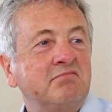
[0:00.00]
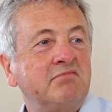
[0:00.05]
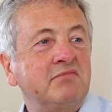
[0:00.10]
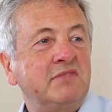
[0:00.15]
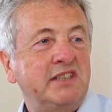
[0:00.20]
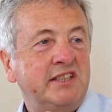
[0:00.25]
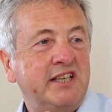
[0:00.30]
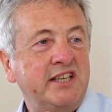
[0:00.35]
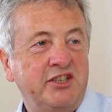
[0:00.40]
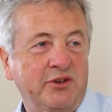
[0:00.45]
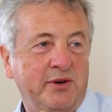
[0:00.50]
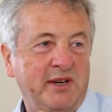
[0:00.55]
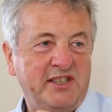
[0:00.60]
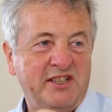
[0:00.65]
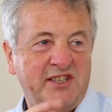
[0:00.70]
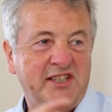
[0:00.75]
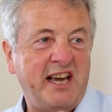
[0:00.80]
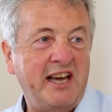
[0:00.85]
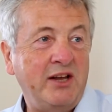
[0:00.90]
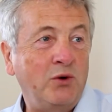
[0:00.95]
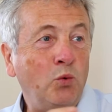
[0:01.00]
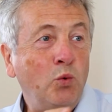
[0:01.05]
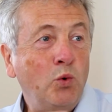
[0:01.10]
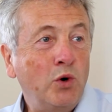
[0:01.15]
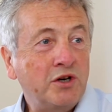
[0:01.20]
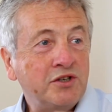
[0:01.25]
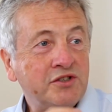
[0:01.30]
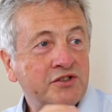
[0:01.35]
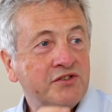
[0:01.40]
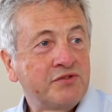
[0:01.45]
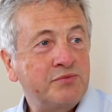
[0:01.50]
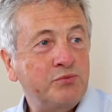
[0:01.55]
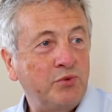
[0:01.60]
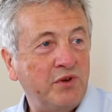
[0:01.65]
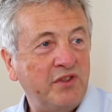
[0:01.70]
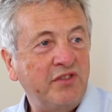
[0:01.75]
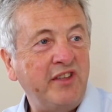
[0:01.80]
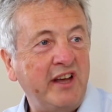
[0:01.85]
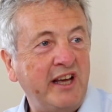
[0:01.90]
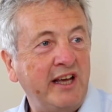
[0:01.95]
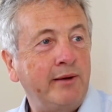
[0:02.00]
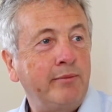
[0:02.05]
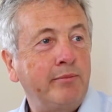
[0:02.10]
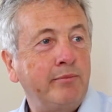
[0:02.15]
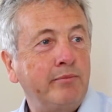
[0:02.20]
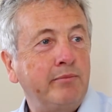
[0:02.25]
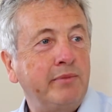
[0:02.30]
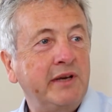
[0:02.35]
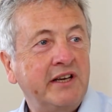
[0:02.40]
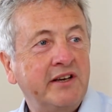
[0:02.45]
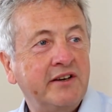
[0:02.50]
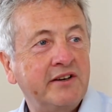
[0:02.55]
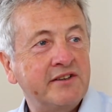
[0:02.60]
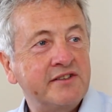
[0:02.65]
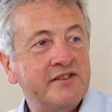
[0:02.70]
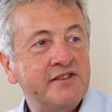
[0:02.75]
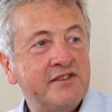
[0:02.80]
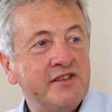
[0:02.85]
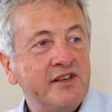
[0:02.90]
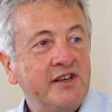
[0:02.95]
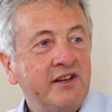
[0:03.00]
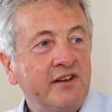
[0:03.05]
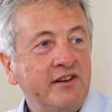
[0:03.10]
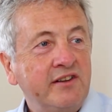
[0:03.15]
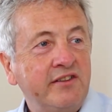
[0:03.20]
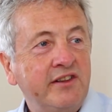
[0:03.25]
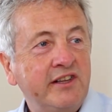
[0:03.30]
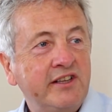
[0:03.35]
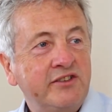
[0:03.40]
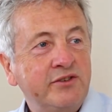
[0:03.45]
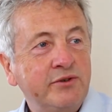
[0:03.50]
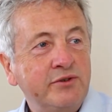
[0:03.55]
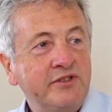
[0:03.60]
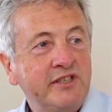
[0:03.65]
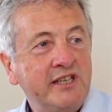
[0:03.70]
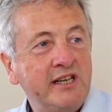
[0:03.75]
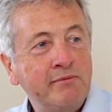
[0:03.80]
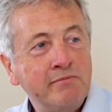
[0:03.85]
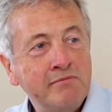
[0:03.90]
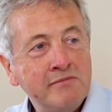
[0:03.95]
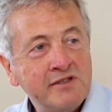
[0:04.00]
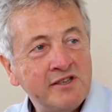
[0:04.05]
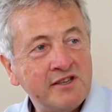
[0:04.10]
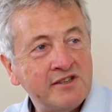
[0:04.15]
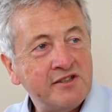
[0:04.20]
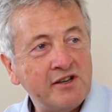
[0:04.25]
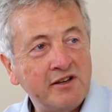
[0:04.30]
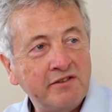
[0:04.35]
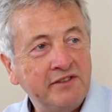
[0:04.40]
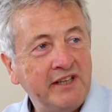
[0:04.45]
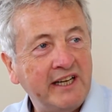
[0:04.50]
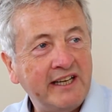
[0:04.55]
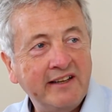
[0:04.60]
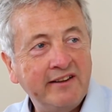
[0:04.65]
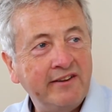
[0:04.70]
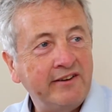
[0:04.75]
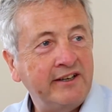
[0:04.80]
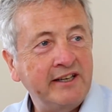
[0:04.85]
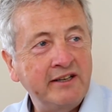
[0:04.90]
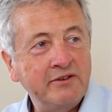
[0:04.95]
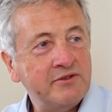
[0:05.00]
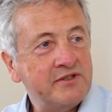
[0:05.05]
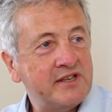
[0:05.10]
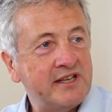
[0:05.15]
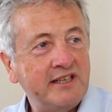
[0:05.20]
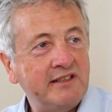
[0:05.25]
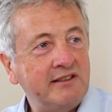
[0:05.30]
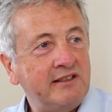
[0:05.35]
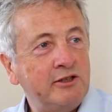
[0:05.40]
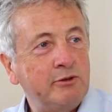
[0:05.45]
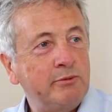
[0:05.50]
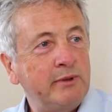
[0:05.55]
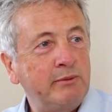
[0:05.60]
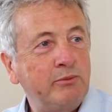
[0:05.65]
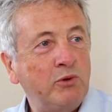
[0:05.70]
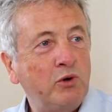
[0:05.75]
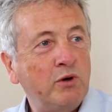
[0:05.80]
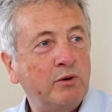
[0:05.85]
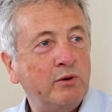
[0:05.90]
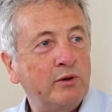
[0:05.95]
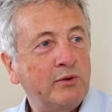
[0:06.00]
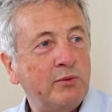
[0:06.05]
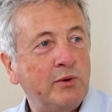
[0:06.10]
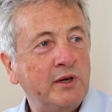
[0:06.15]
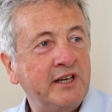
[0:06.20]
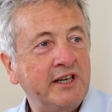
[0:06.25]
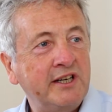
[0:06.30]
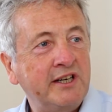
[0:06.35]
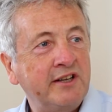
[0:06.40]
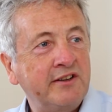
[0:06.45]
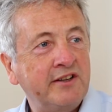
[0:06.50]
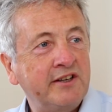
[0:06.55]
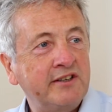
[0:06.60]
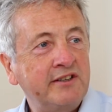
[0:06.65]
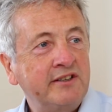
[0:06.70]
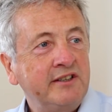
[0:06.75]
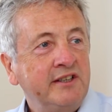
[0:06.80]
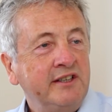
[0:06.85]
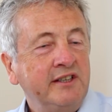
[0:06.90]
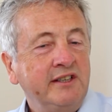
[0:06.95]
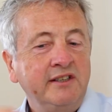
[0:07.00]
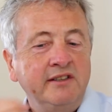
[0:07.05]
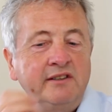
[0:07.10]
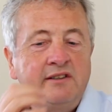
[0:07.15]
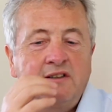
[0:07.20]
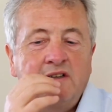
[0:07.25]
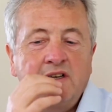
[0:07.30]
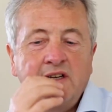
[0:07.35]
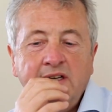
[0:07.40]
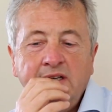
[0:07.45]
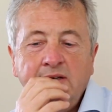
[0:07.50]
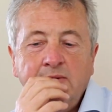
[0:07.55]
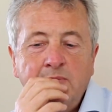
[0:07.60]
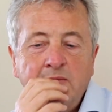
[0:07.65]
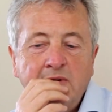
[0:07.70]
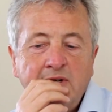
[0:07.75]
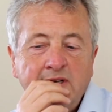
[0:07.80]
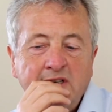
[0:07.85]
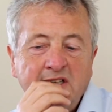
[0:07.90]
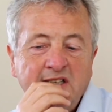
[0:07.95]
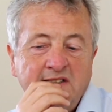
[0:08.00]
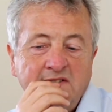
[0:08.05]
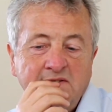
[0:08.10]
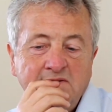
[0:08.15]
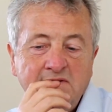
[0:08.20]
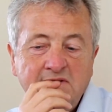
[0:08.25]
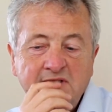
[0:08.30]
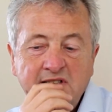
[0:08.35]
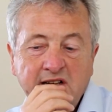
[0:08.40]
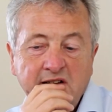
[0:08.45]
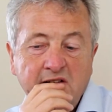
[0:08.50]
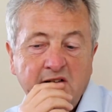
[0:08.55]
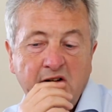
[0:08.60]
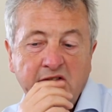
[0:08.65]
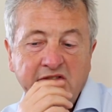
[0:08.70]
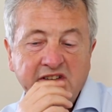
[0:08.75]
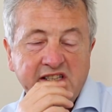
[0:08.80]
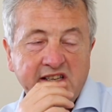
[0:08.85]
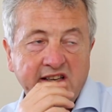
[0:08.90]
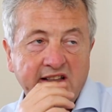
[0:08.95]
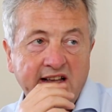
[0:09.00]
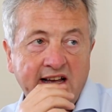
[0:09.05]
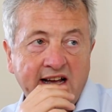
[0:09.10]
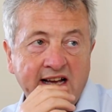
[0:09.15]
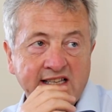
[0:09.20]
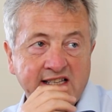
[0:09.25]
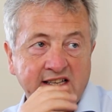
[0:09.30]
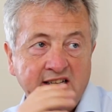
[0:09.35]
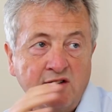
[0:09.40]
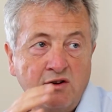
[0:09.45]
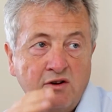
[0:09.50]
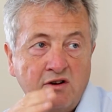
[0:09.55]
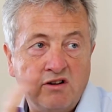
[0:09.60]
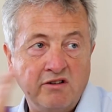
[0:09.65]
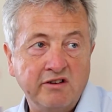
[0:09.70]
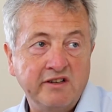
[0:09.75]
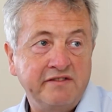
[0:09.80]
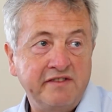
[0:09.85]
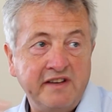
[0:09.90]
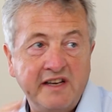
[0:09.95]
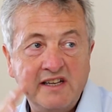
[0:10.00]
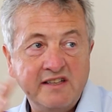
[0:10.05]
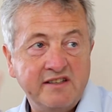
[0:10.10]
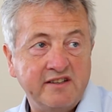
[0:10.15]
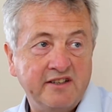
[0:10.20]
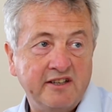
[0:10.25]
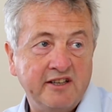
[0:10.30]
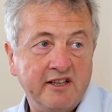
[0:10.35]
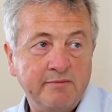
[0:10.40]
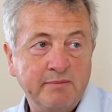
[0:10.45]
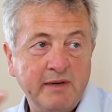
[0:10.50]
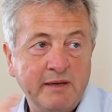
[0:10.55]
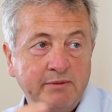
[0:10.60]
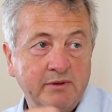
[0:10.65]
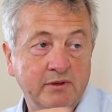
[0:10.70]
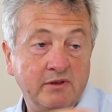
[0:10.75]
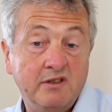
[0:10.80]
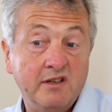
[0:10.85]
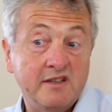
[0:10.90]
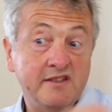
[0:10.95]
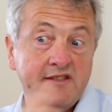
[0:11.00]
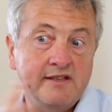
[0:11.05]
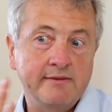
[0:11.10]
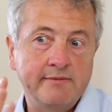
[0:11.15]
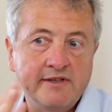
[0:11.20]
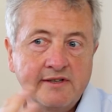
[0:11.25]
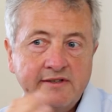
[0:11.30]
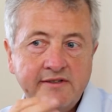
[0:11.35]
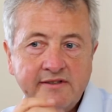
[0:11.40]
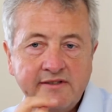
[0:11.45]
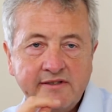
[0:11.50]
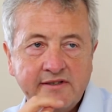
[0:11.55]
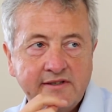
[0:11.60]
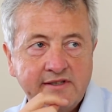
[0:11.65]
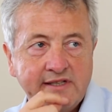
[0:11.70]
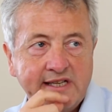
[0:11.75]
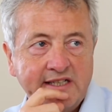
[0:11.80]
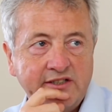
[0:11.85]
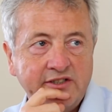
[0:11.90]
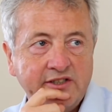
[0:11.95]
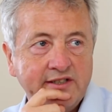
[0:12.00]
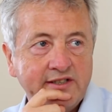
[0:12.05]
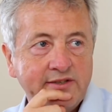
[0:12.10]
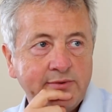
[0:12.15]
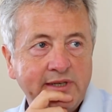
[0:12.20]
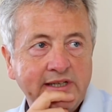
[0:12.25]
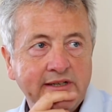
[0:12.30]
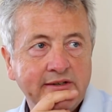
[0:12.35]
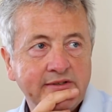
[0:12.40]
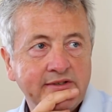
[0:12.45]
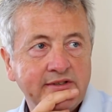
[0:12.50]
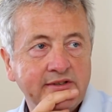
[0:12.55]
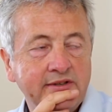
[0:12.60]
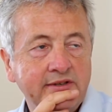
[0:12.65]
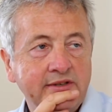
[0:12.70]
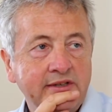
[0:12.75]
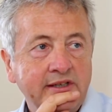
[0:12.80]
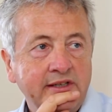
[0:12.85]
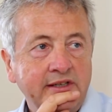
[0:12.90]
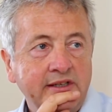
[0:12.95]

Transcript: the situation is getting worse with them because the two teams are sort of digging their heels in a little bit more with one another, and obviously that has a knock-on effect on other people, customers, etc. as well. So